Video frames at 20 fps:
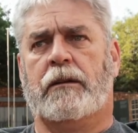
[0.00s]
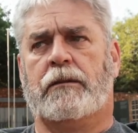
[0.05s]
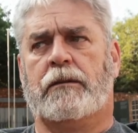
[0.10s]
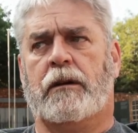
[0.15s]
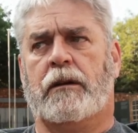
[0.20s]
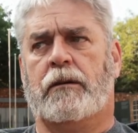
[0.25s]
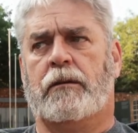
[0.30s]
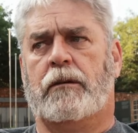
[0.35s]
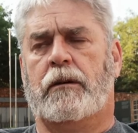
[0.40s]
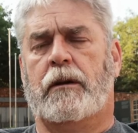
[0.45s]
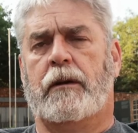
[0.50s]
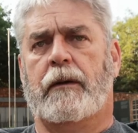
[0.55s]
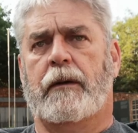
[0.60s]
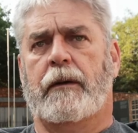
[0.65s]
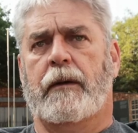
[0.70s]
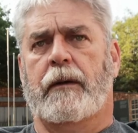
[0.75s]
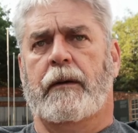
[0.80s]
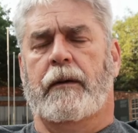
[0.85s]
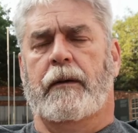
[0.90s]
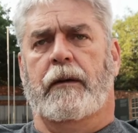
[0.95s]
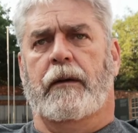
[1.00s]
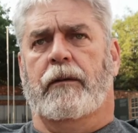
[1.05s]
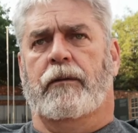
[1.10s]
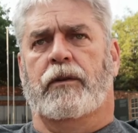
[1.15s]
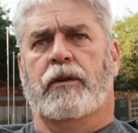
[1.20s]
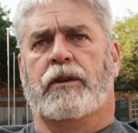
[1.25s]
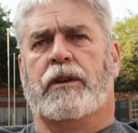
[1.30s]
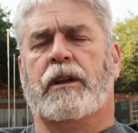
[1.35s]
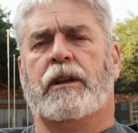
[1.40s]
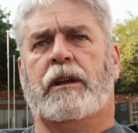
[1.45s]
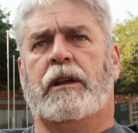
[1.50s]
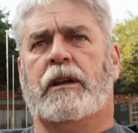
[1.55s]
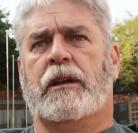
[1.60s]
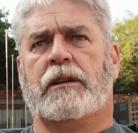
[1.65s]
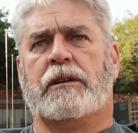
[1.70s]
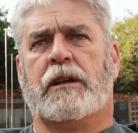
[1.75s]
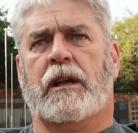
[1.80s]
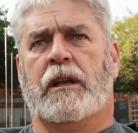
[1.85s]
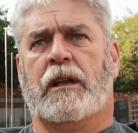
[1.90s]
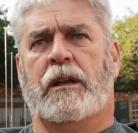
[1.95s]
So for 30
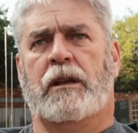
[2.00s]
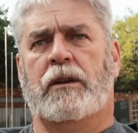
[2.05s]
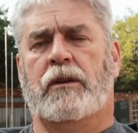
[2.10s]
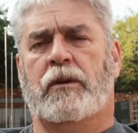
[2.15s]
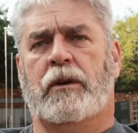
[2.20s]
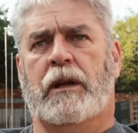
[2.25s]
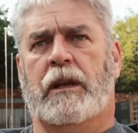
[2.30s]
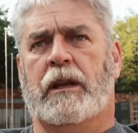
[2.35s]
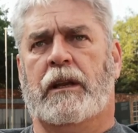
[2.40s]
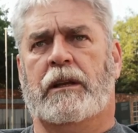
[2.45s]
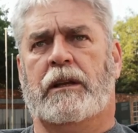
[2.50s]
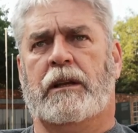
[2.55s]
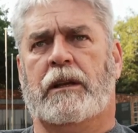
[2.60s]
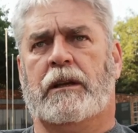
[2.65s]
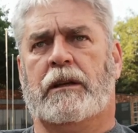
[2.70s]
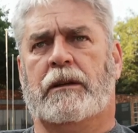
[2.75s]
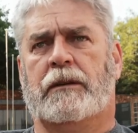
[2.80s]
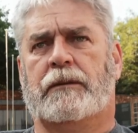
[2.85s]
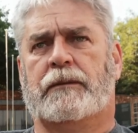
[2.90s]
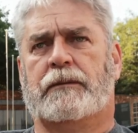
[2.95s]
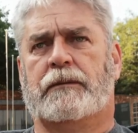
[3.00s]
years, I didn't do anything.